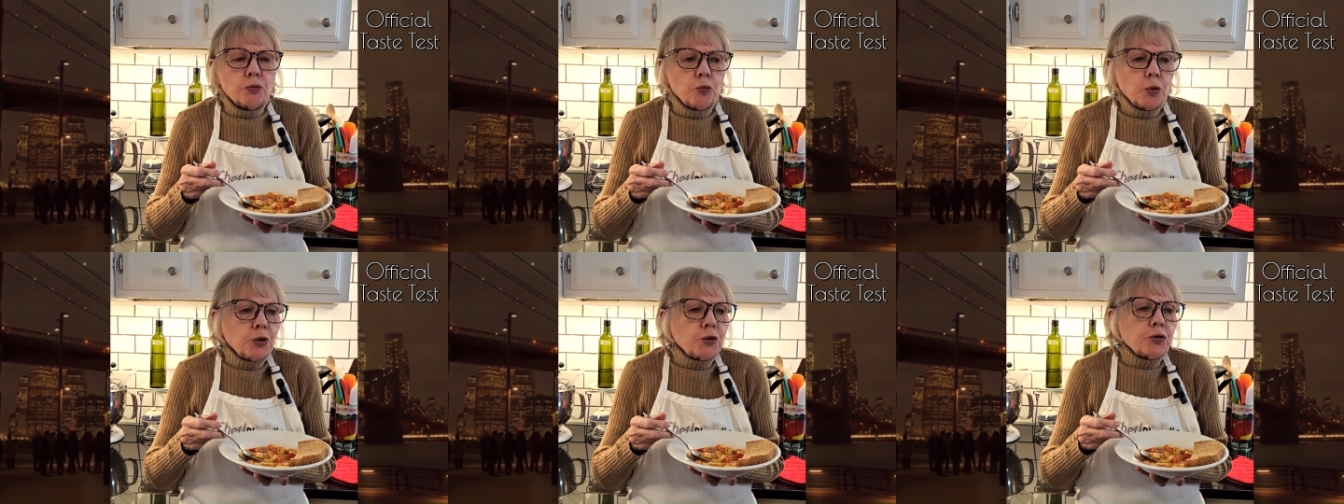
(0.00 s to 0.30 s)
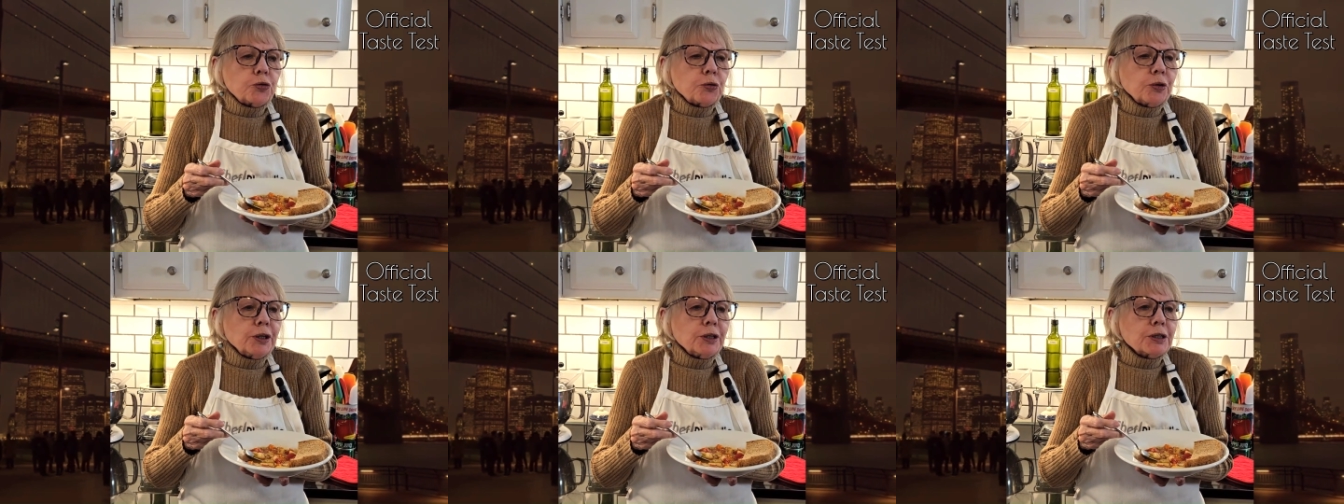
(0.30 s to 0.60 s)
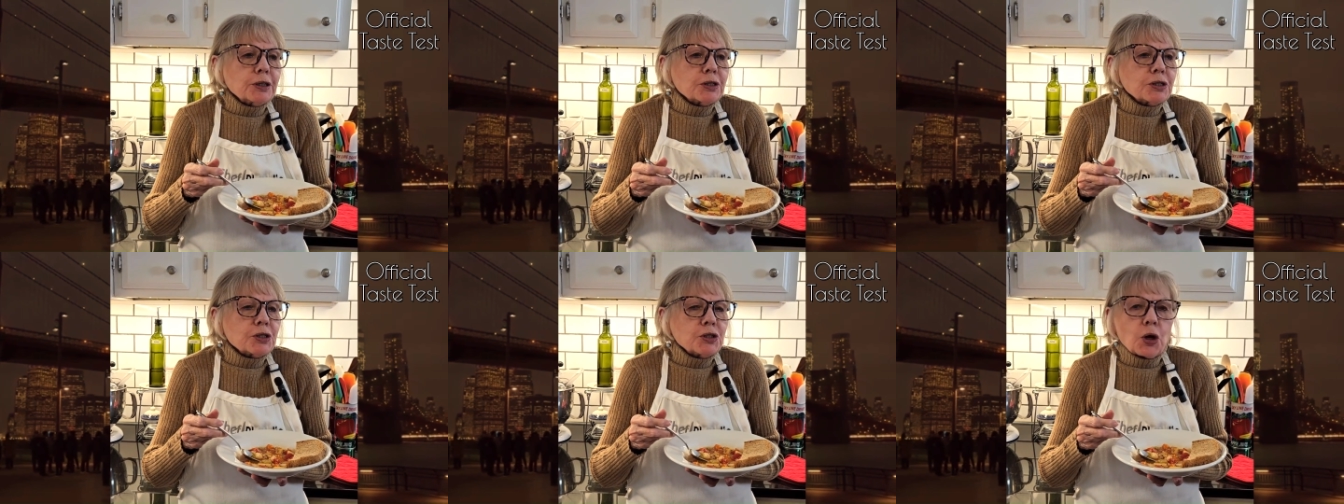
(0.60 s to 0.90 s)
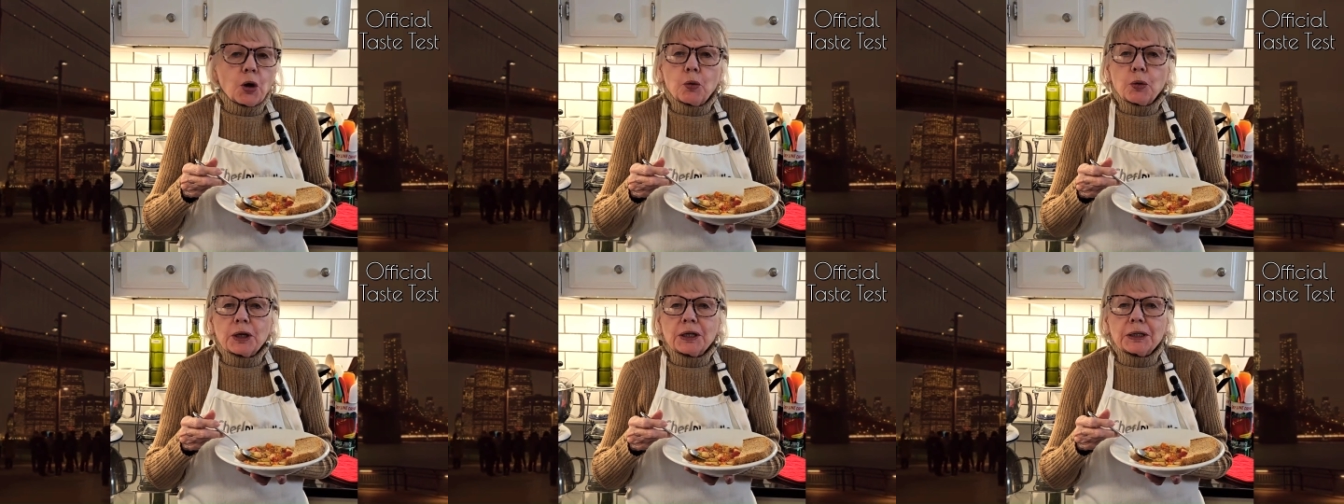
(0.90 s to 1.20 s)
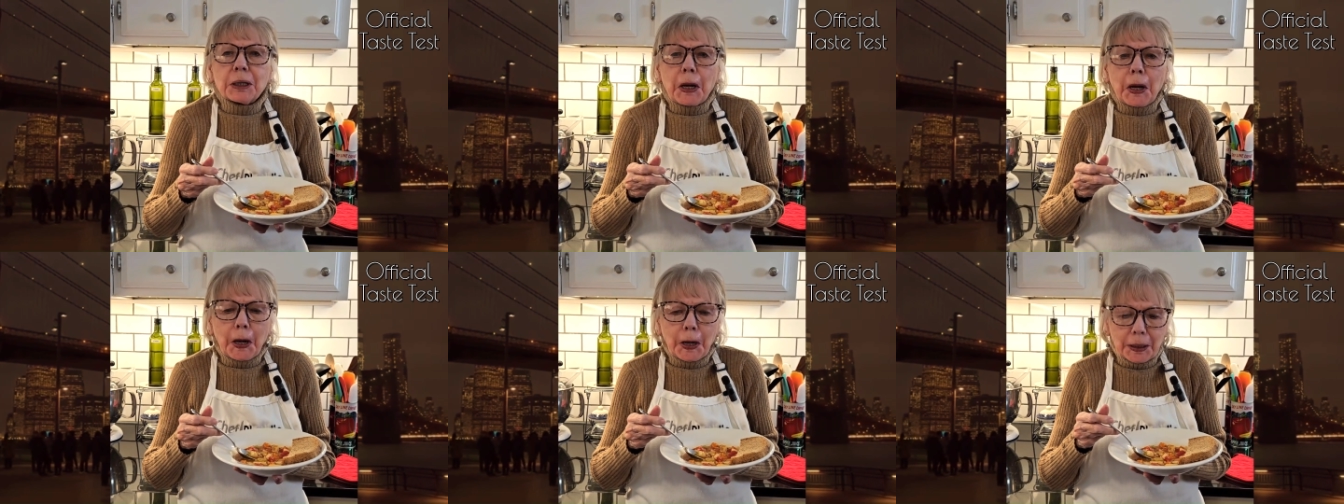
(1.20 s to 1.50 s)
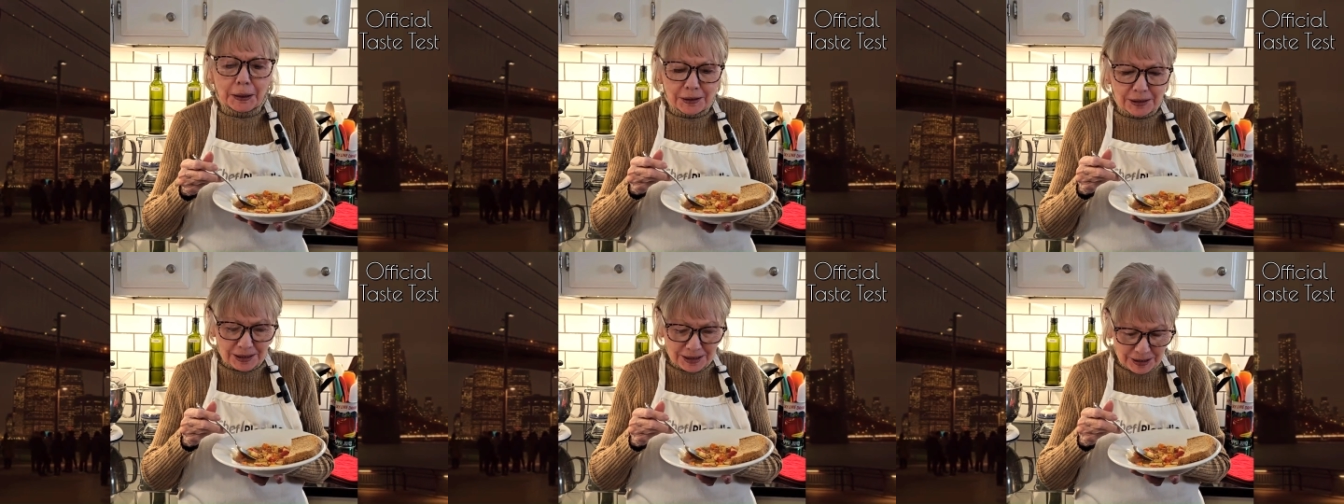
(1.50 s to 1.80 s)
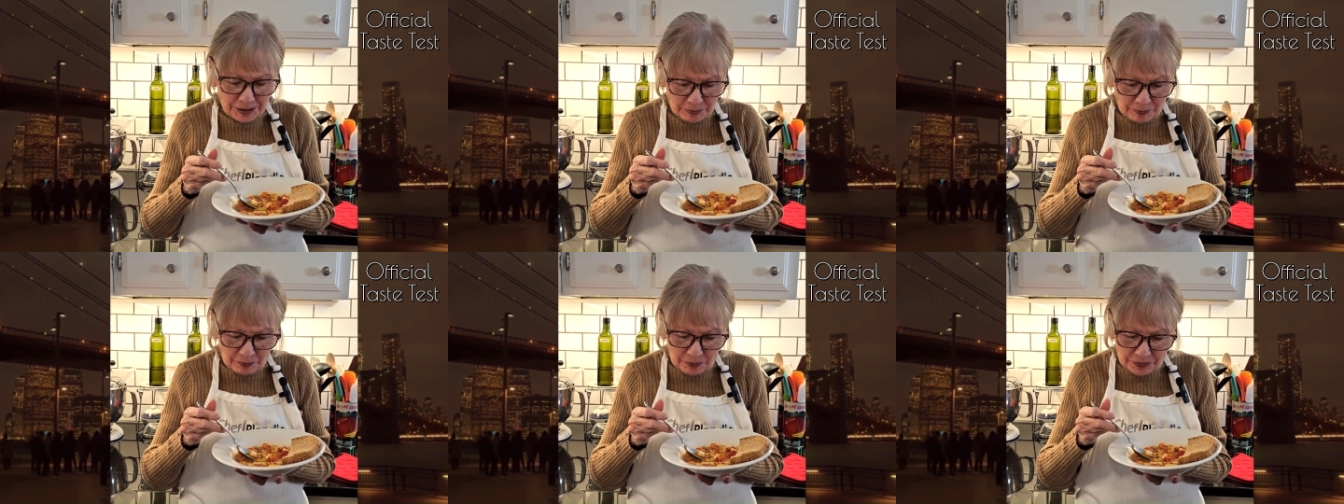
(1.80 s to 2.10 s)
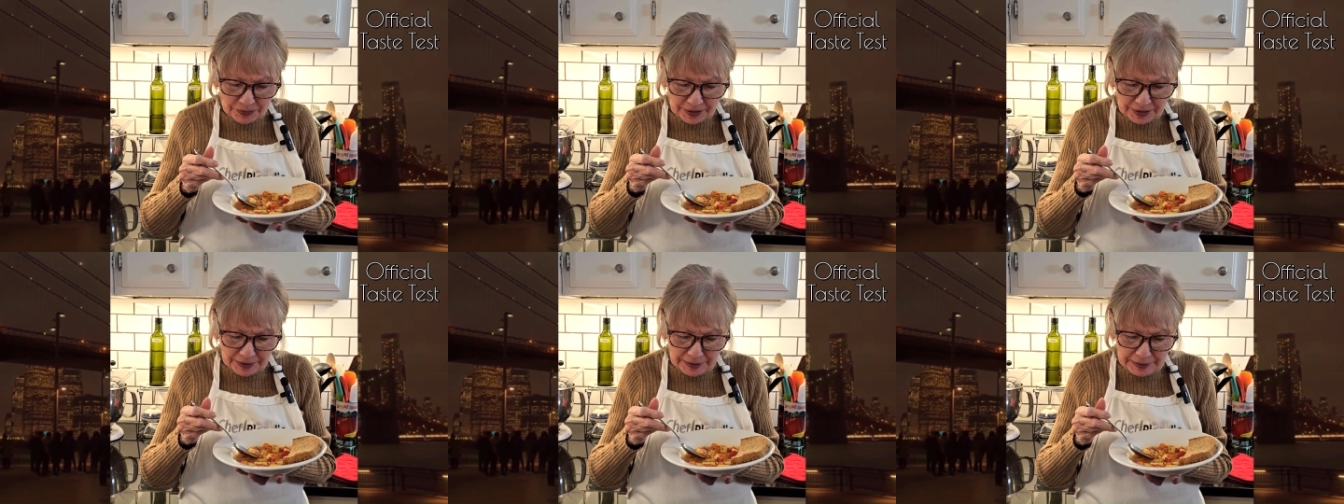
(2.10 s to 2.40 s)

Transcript: wintry, snowy days.